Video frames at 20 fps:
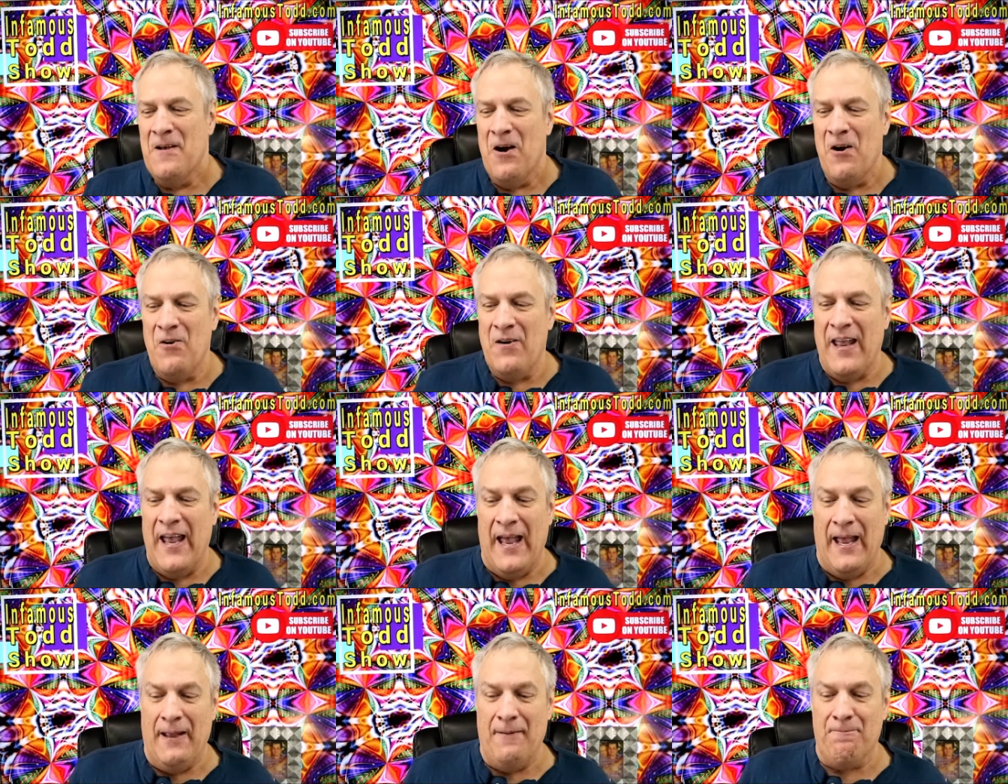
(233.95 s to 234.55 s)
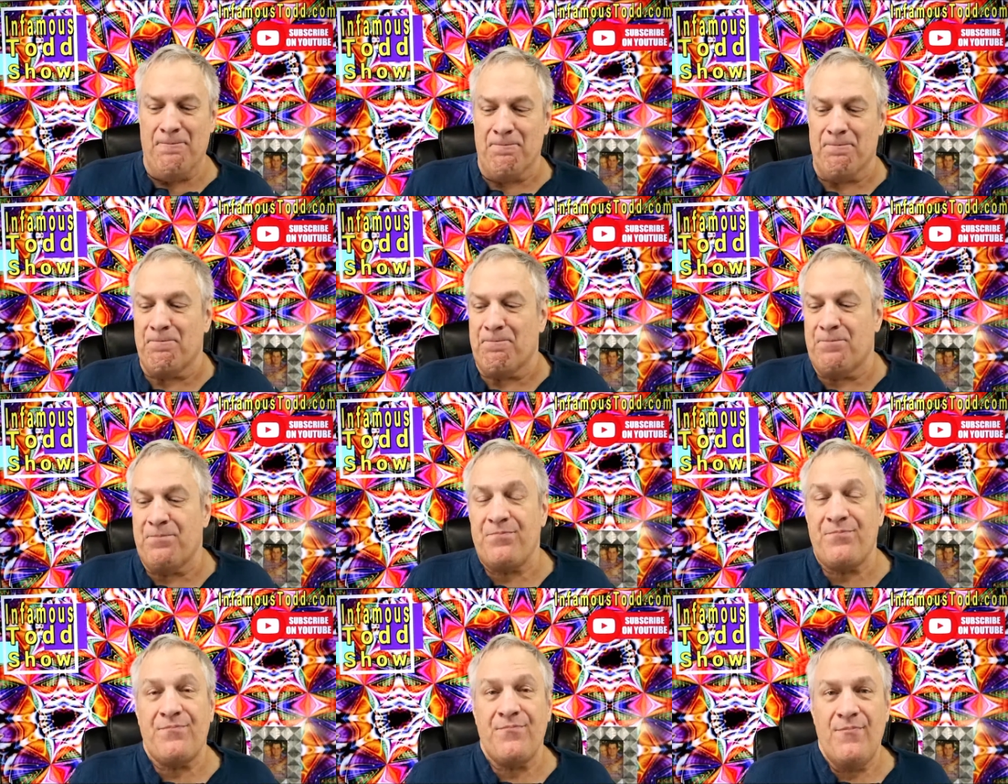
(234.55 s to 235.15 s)
Okay,
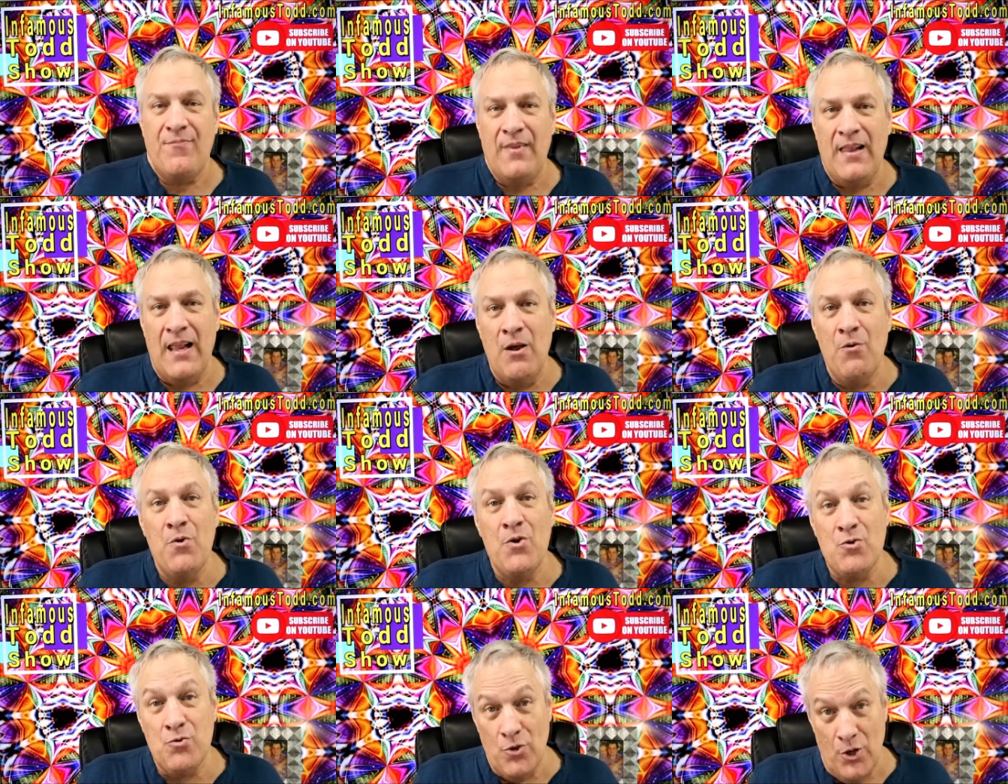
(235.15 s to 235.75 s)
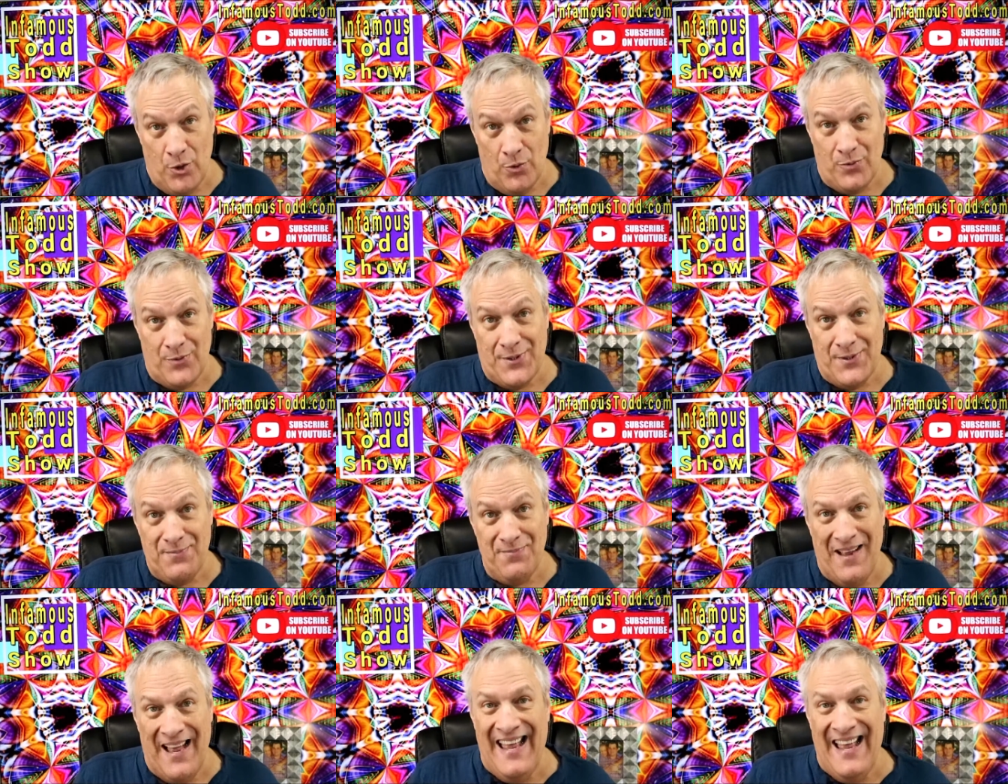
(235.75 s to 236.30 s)
it was Roots.